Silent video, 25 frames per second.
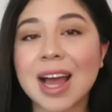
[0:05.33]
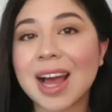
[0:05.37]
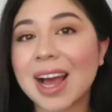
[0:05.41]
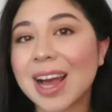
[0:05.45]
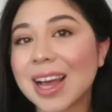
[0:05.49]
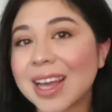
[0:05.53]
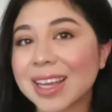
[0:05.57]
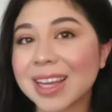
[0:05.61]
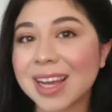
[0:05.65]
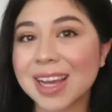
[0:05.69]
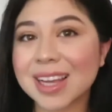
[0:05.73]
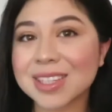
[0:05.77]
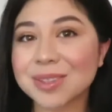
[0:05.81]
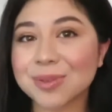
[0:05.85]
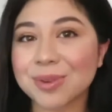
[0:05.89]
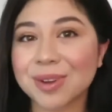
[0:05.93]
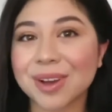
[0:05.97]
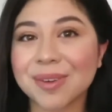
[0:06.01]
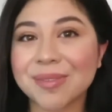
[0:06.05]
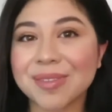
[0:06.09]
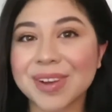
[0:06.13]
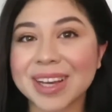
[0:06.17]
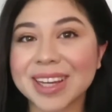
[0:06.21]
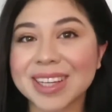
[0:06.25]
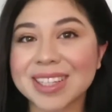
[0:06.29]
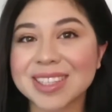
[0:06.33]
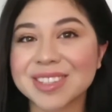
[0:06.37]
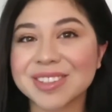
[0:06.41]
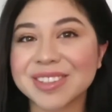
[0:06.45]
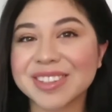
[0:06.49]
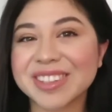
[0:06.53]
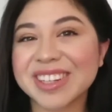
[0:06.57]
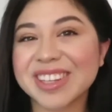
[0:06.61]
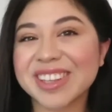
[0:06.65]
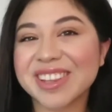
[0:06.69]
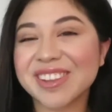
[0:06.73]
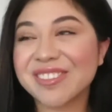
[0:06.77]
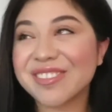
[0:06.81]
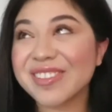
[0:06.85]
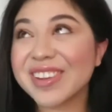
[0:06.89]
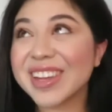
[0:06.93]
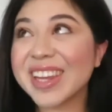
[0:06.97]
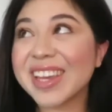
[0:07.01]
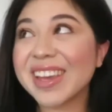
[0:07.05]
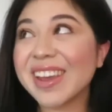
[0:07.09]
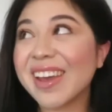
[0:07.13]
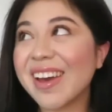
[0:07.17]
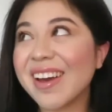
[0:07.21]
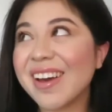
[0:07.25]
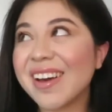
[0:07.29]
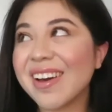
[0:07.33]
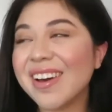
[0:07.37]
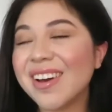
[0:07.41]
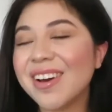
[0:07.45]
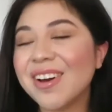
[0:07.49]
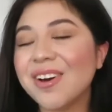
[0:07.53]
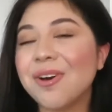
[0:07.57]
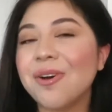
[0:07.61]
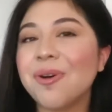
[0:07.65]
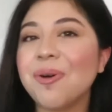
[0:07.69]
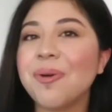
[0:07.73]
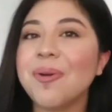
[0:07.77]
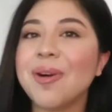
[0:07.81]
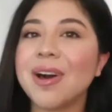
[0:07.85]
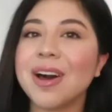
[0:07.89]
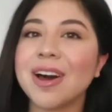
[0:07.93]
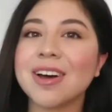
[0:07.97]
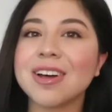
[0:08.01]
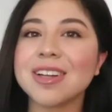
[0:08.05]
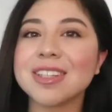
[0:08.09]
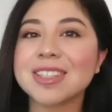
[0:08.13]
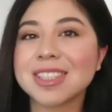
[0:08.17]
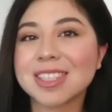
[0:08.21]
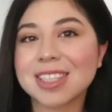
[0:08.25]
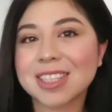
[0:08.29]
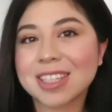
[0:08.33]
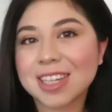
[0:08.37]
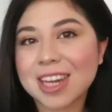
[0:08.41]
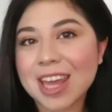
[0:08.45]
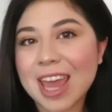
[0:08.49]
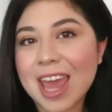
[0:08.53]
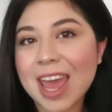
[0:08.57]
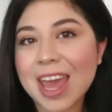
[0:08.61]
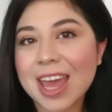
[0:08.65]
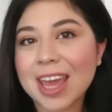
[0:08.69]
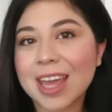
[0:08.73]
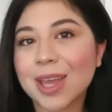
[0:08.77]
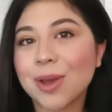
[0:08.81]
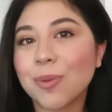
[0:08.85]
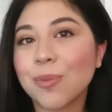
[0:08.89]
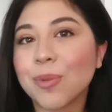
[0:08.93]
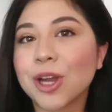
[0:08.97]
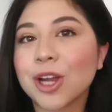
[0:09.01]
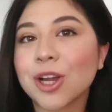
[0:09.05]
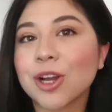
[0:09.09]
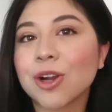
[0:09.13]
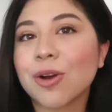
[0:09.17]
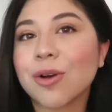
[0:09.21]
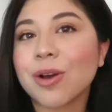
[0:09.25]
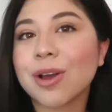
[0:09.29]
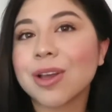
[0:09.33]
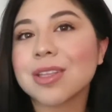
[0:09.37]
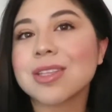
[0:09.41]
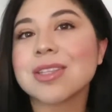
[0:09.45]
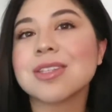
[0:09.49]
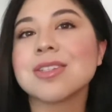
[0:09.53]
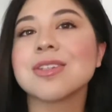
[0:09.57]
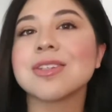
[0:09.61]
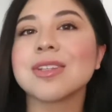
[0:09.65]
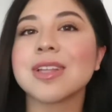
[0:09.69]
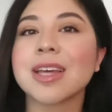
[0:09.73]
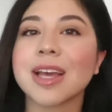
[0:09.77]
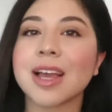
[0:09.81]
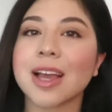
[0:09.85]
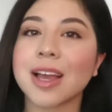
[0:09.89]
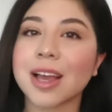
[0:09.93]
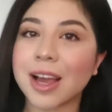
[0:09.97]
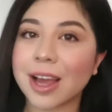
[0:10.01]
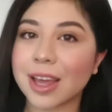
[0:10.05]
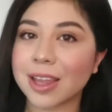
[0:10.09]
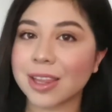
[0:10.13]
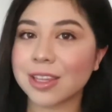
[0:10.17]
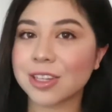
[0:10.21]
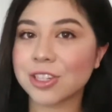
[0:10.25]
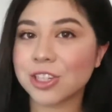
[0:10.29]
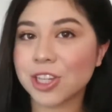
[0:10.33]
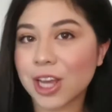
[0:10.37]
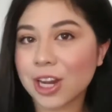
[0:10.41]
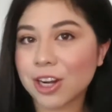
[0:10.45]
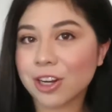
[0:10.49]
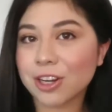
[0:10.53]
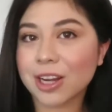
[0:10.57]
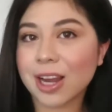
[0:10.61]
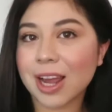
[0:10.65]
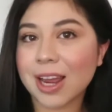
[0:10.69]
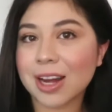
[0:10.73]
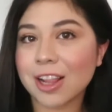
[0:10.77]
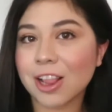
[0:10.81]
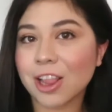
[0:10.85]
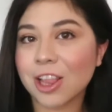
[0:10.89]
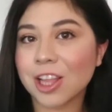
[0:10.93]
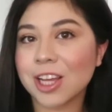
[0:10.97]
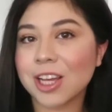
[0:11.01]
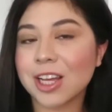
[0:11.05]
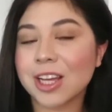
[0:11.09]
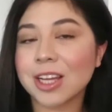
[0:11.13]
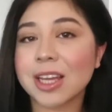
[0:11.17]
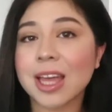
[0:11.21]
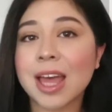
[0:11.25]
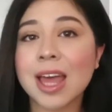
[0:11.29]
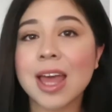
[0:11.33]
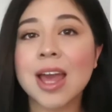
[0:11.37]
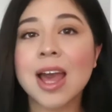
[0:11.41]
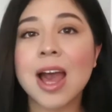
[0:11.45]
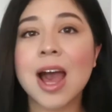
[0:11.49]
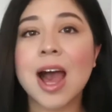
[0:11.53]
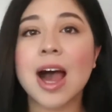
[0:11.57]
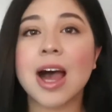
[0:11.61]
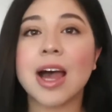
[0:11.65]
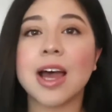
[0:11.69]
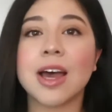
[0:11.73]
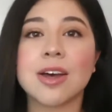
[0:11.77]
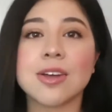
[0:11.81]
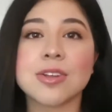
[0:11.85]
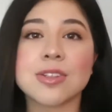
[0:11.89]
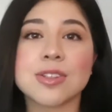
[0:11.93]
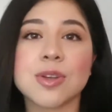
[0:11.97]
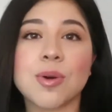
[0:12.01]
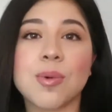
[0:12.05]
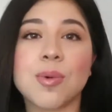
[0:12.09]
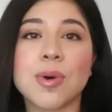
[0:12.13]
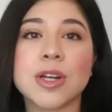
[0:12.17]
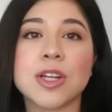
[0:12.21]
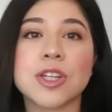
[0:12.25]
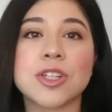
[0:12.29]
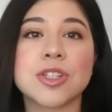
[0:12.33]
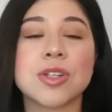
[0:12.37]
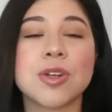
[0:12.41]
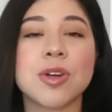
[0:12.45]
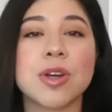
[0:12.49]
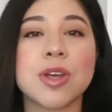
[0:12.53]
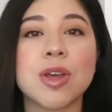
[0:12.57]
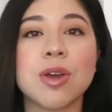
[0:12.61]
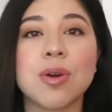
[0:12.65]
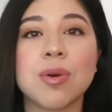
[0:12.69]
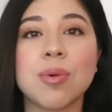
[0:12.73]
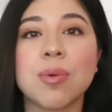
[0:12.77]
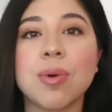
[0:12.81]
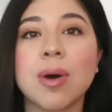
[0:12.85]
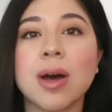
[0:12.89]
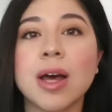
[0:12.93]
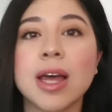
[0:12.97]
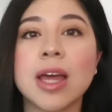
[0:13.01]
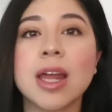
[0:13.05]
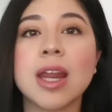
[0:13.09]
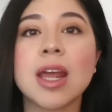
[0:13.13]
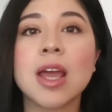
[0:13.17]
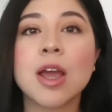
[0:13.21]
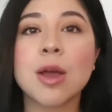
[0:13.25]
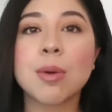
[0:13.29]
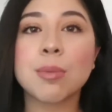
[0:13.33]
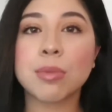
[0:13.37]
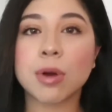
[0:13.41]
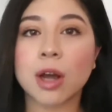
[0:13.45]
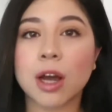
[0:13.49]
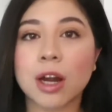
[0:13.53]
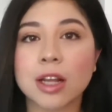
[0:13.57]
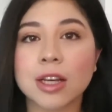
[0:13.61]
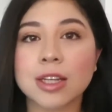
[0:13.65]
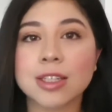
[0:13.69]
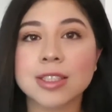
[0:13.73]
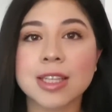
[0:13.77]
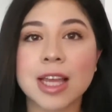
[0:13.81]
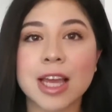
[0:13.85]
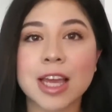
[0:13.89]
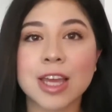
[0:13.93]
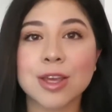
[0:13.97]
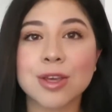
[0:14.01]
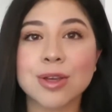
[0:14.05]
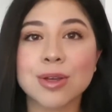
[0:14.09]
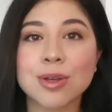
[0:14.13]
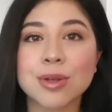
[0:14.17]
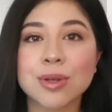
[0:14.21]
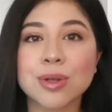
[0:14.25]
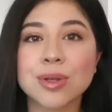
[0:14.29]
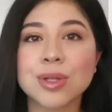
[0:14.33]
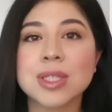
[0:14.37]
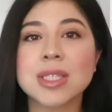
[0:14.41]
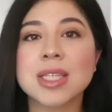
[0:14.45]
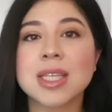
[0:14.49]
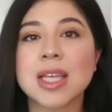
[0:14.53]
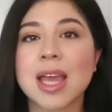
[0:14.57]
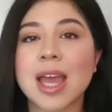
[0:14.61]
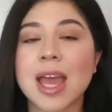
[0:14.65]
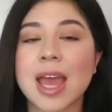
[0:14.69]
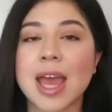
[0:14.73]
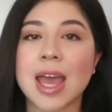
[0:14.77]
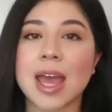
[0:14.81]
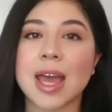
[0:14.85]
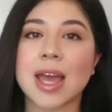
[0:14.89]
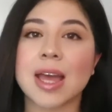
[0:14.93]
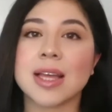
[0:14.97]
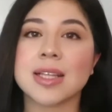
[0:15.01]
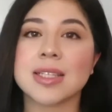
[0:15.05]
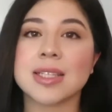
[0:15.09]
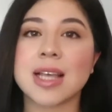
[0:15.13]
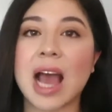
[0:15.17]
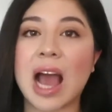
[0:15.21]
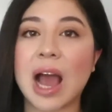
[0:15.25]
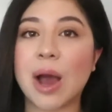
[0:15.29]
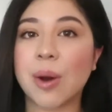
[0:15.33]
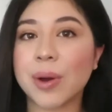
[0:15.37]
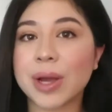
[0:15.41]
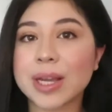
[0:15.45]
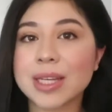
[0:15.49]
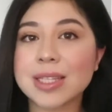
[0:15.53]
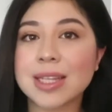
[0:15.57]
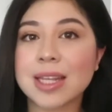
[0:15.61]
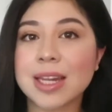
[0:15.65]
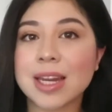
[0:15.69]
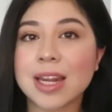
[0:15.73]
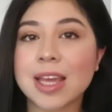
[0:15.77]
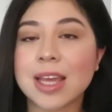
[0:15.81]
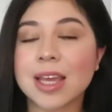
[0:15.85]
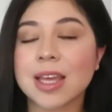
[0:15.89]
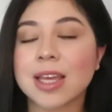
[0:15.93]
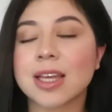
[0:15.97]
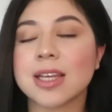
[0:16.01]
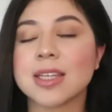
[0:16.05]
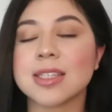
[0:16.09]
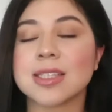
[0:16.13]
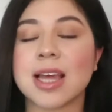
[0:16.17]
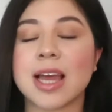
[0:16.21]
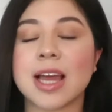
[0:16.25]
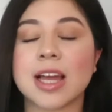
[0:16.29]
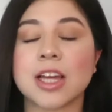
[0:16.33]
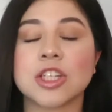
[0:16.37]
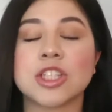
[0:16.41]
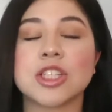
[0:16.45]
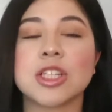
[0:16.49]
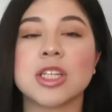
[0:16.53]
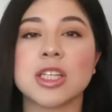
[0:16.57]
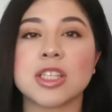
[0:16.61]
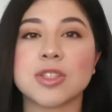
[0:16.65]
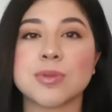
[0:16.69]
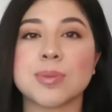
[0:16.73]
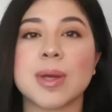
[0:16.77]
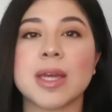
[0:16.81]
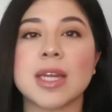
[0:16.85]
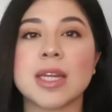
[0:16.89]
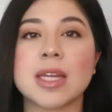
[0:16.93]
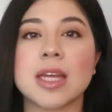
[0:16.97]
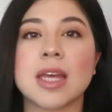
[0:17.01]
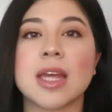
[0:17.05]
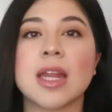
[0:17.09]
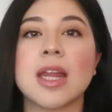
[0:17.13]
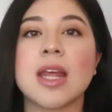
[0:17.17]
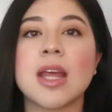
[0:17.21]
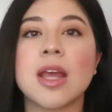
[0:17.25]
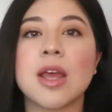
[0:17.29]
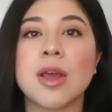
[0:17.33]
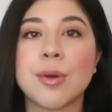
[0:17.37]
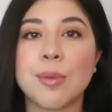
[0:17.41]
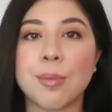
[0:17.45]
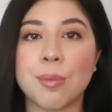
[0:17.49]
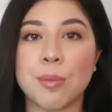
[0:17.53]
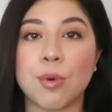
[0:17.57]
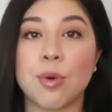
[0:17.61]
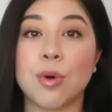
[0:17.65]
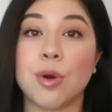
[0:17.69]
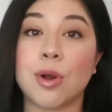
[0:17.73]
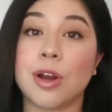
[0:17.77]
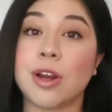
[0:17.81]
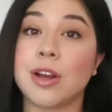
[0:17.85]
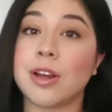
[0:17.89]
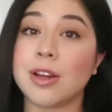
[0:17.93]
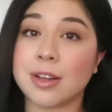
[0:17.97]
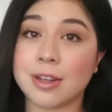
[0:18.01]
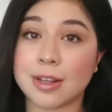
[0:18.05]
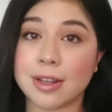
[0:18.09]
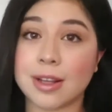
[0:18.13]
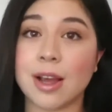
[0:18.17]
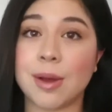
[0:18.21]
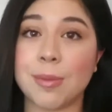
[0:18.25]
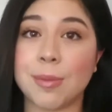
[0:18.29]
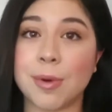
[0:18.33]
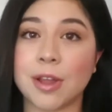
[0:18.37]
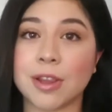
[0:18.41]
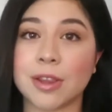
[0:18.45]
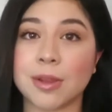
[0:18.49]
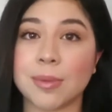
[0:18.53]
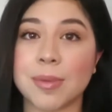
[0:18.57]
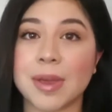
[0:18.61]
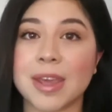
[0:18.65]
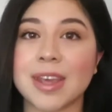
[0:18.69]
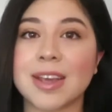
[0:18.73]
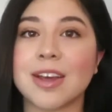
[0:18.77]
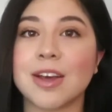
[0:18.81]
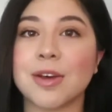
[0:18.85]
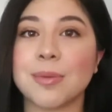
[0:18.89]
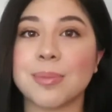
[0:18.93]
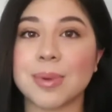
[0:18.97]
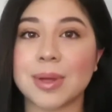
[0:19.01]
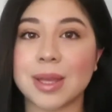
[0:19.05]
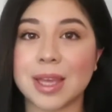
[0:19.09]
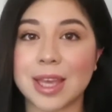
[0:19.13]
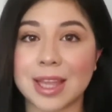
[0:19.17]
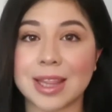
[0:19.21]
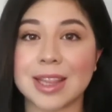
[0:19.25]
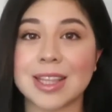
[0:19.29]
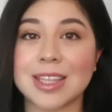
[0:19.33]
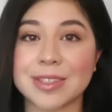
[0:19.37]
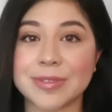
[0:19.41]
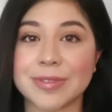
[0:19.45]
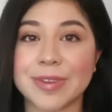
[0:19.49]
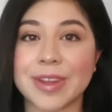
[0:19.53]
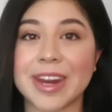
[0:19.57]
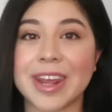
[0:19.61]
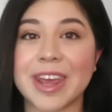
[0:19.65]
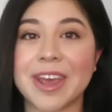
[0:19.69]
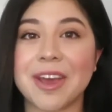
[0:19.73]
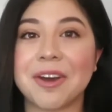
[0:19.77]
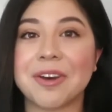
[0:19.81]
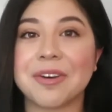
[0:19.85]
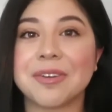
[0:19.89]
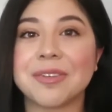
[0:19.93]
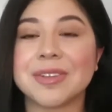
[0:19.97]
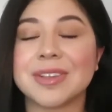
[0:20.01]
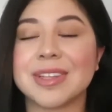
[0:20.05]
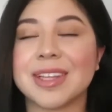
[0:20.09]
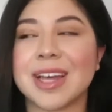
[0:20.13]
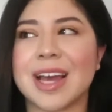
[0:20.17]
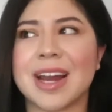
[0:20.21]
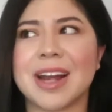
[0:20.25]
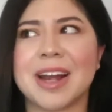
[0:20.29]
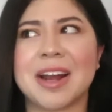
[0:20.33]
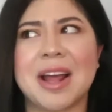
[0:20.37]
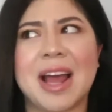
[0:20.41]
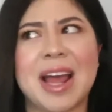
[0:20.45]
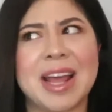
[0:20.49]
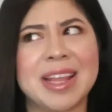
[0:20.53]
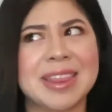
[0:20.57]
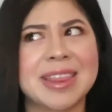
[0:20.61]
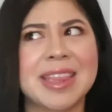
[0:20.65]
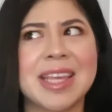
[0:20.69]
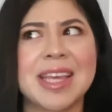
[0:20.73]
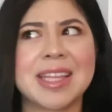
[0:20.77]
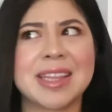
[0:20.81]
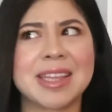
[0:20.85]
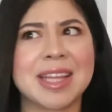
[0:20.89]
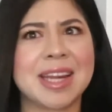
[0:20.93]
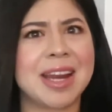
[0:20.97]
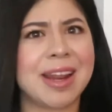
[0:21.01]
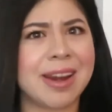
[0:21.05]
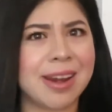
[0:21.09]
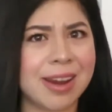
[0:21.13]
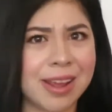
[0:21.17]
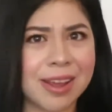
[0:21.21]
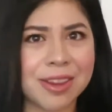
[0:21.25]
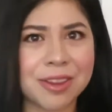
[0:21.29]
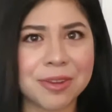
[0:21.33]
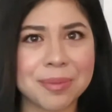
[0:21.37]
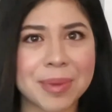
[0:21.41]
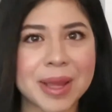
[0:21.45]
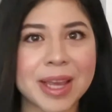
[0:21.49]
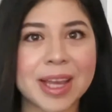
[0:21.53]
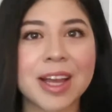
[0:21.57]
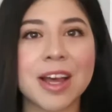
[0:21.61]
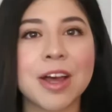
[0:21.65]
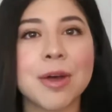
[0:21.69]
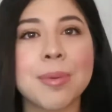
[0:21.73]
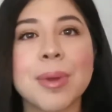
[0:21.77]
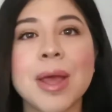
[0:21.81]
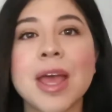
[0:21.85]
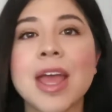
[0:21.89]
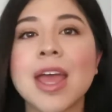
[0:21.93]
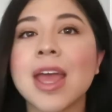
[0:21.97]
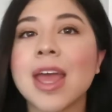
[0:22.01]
Hi guys, welcome back into another video. Well, today we're going to do like a Kylie Jenner kind of look. I also want to show you what products I use and how I did it, because I actually explained it more about the makeup in this video, I think, than any other makeup.